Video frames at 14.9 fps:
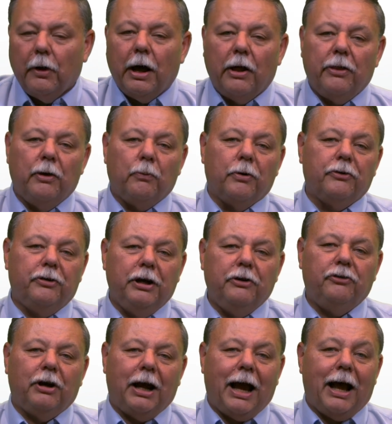and then we're
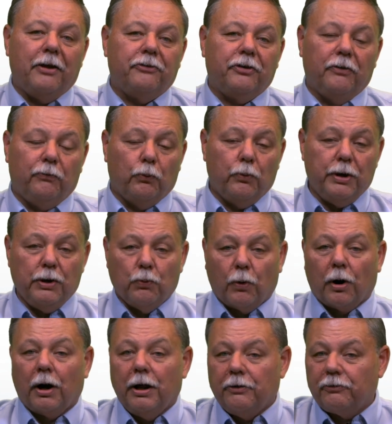teaching as if we
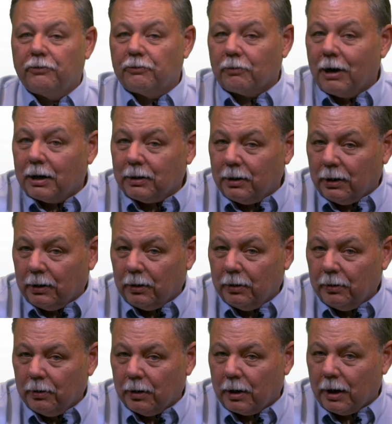were instructing
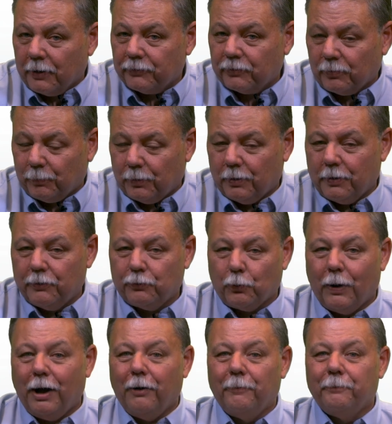the customer as
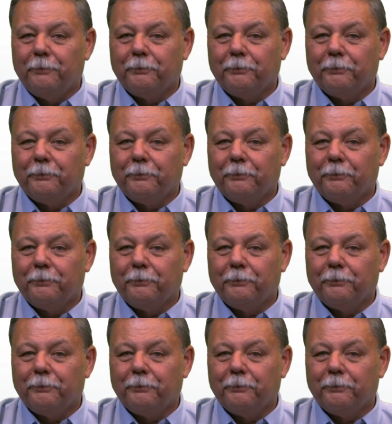well.